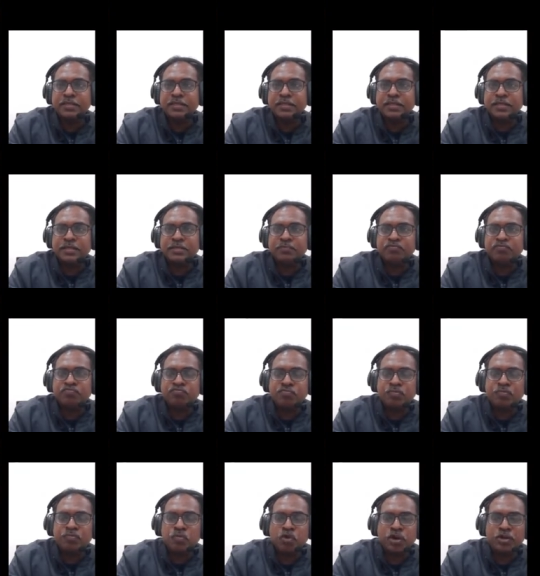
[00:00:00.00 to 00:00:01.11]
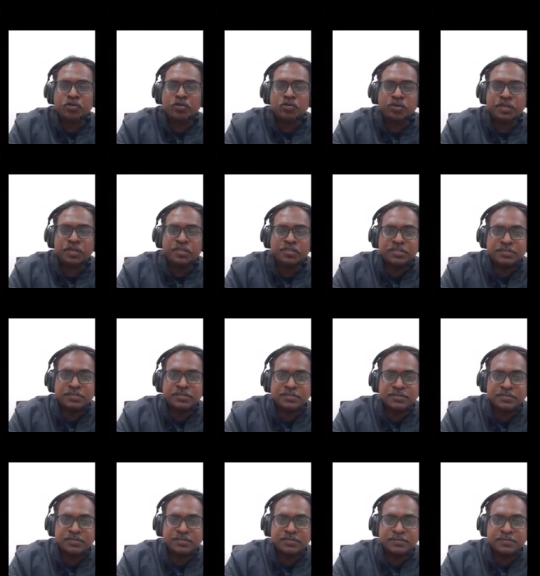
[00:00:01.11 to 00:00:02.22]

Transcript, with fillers: the point locations